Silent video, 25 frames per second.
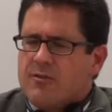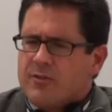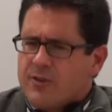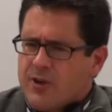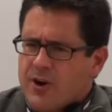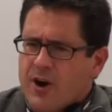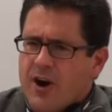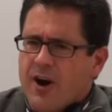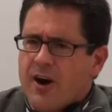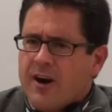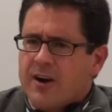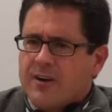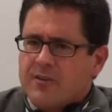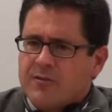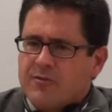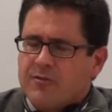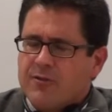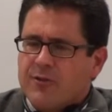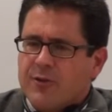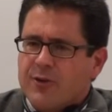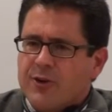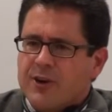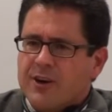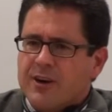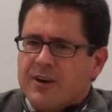over hard
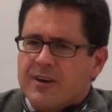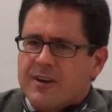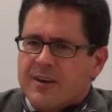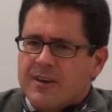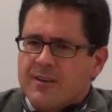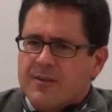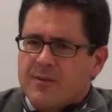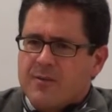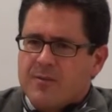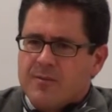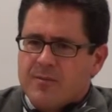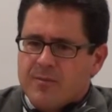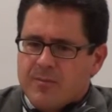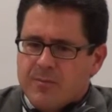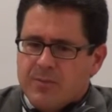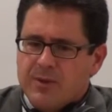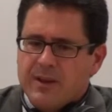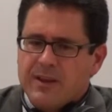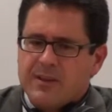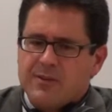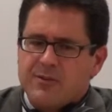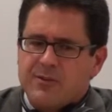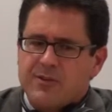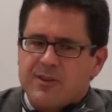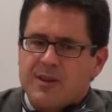for
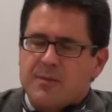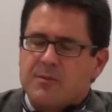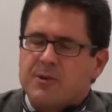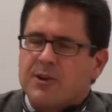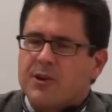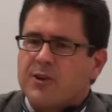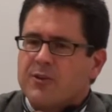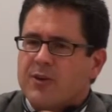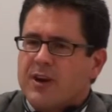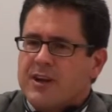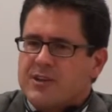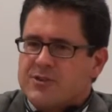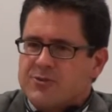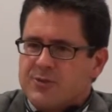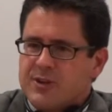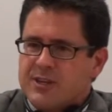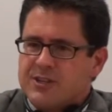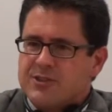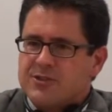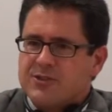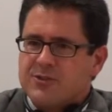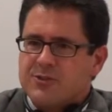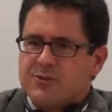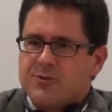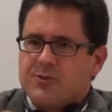a place for them to
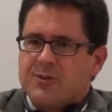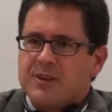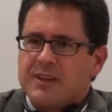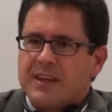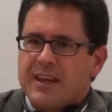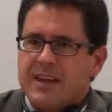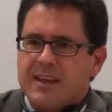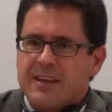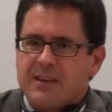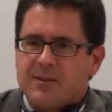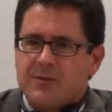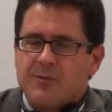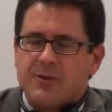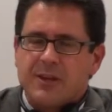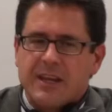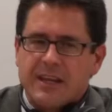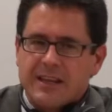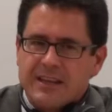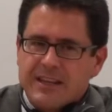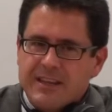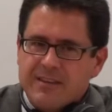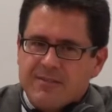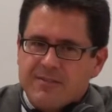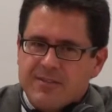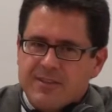graduate to when
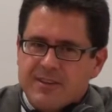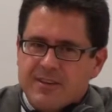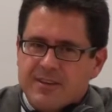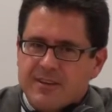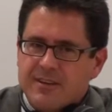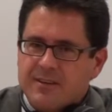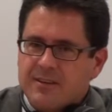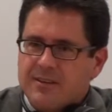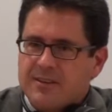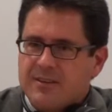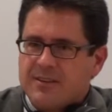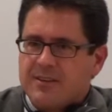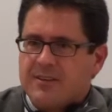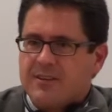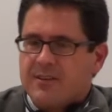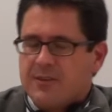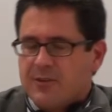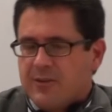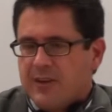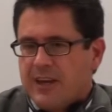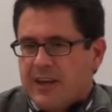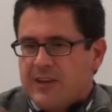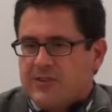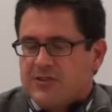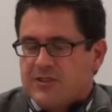they leave the
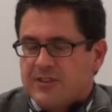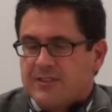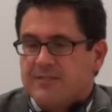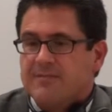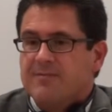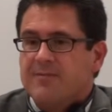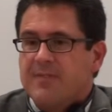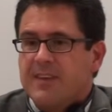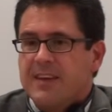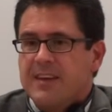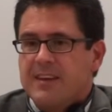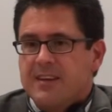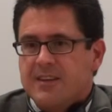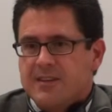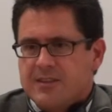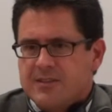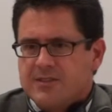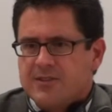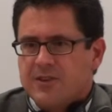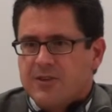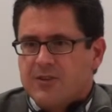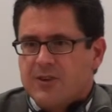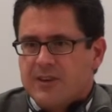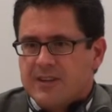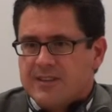location.
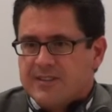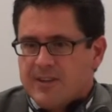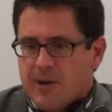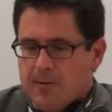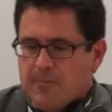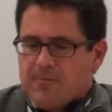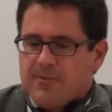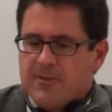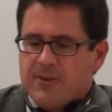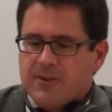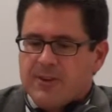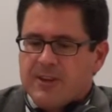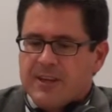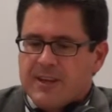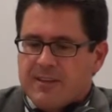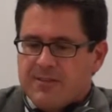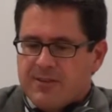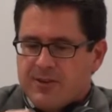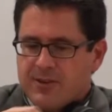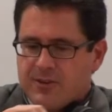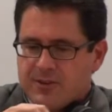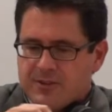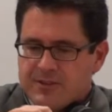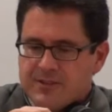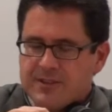So it's helpful
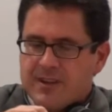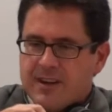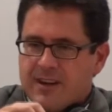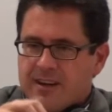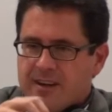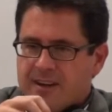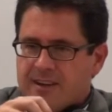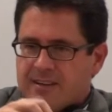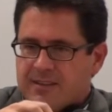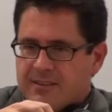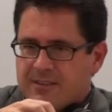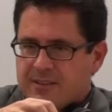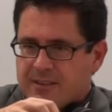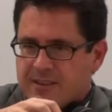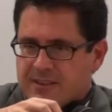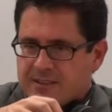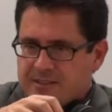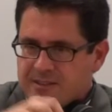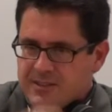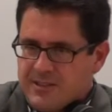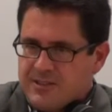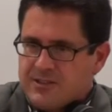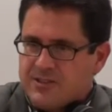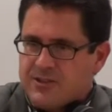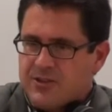if there's
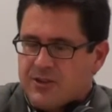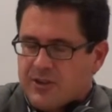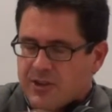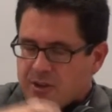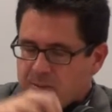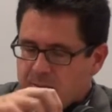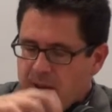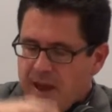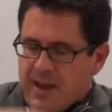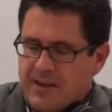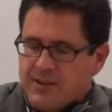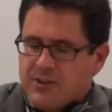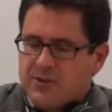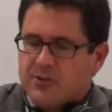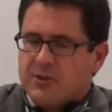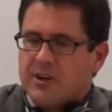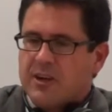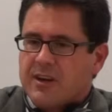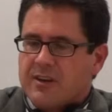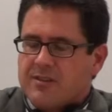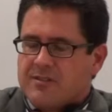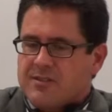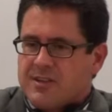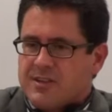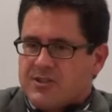a sister, a
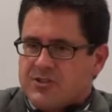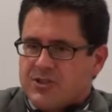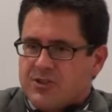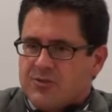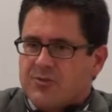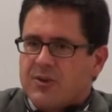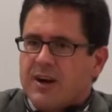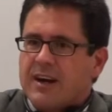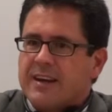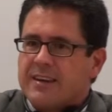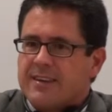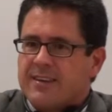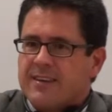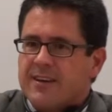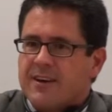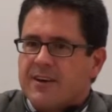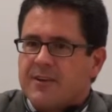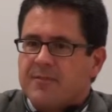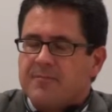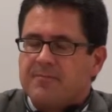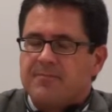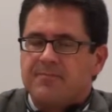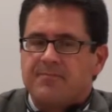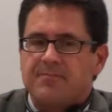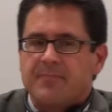companion organization right
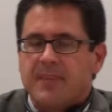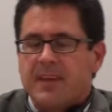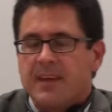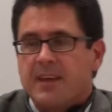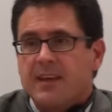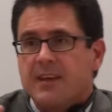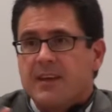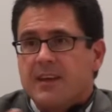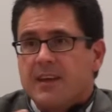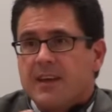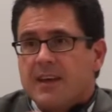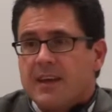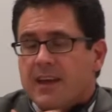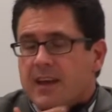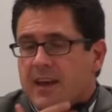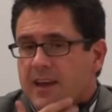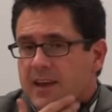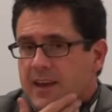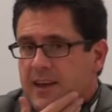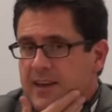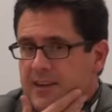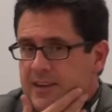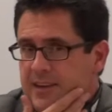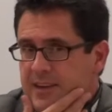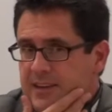there.
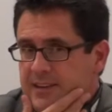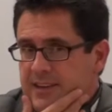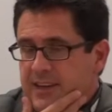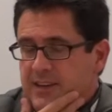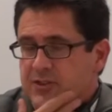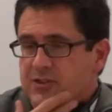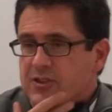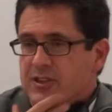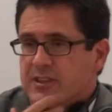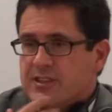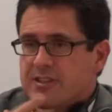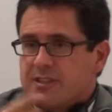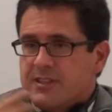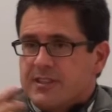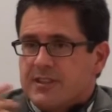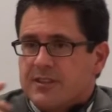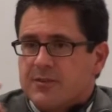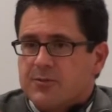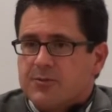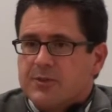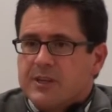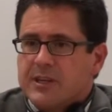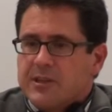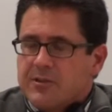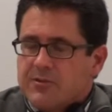And actually,
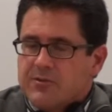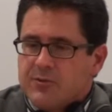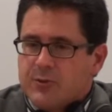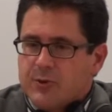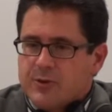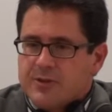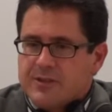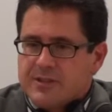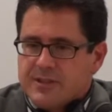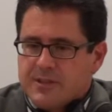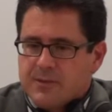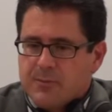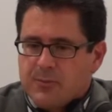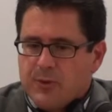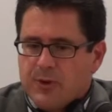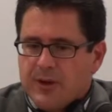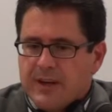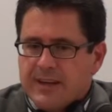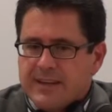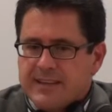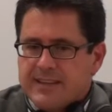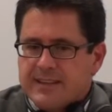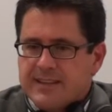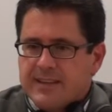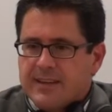to reinforce the
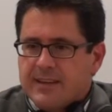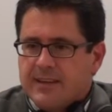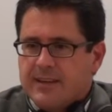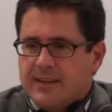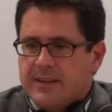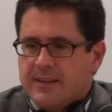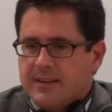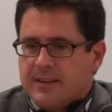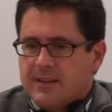point,